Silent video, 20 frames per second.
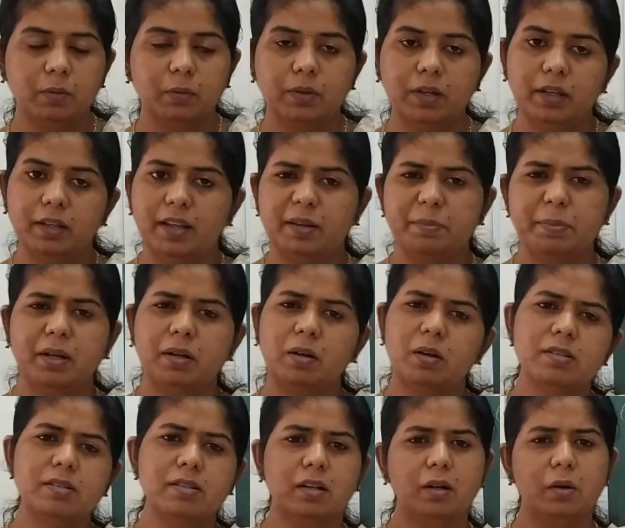Okay, that
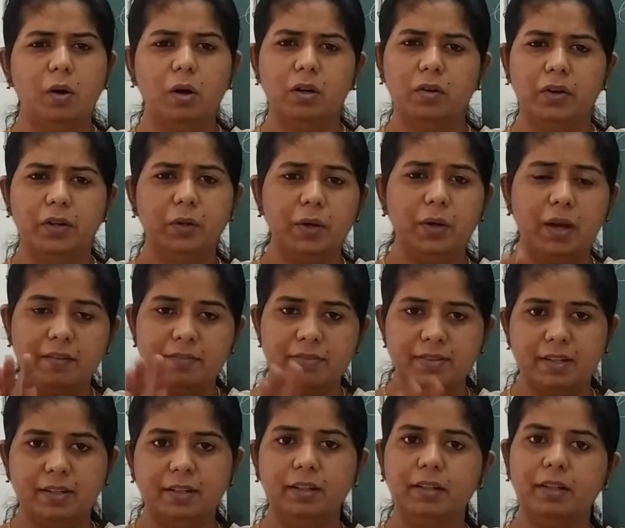because already you
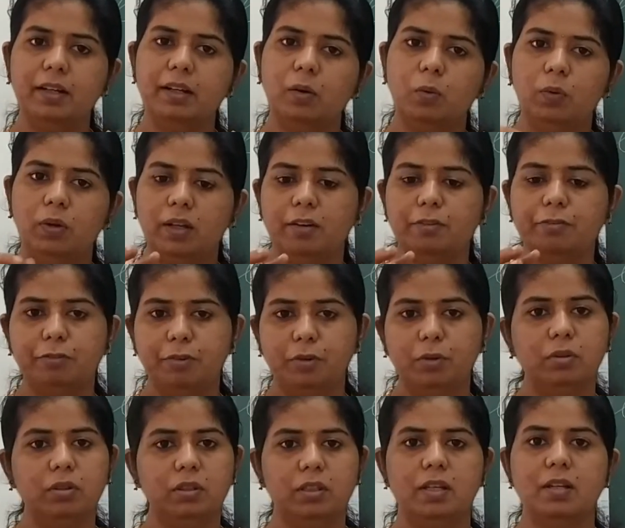have learned that only a
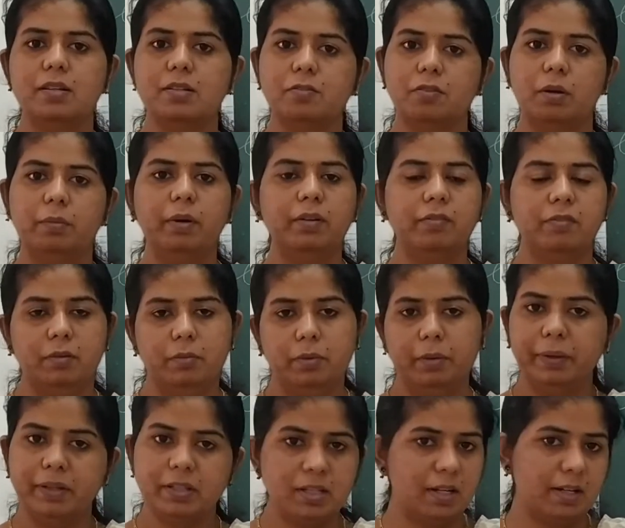few things from it
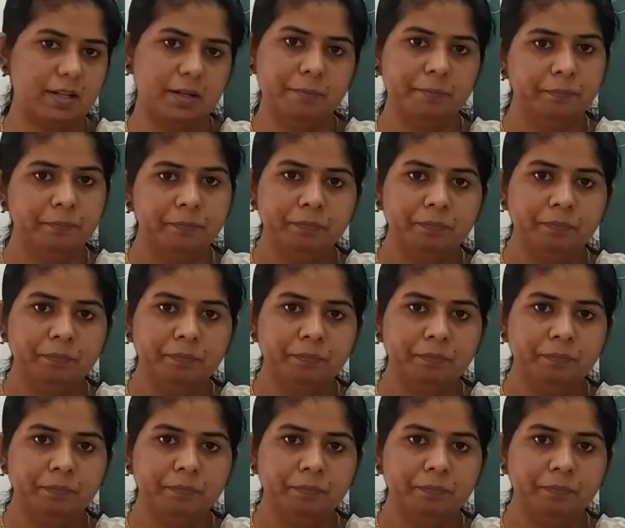will be taken.